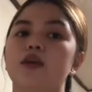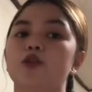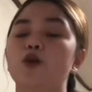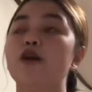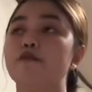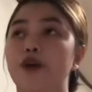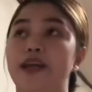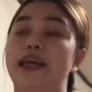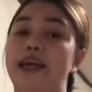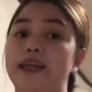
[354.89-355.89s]
To avoid
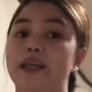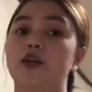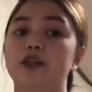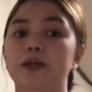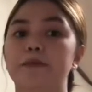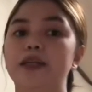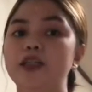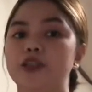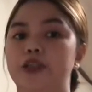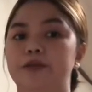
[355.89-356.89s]
any contamination.